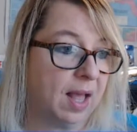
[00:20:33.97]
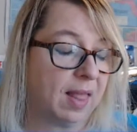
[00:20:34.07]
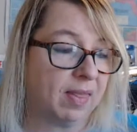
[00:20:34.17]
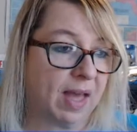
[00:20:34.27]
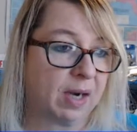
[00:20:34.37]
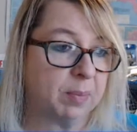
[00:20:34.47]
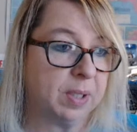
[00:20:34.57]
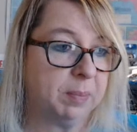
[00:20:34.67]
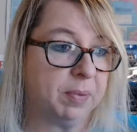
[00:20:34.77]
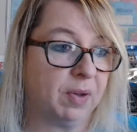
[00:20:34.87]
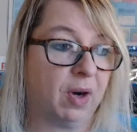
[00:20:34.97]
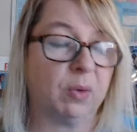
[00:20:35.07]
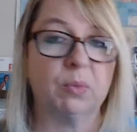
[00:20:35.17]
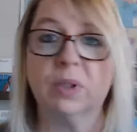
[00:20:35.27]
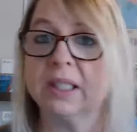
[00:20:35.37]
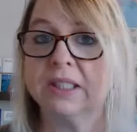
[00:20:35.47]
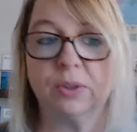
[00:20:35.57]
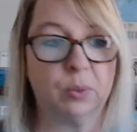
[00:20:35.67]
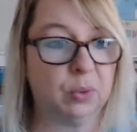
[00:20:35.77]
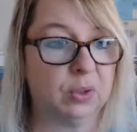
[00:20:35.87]
a lot of people are really
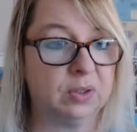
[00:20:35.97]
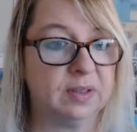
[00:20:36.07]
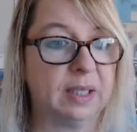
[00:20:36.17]
torn.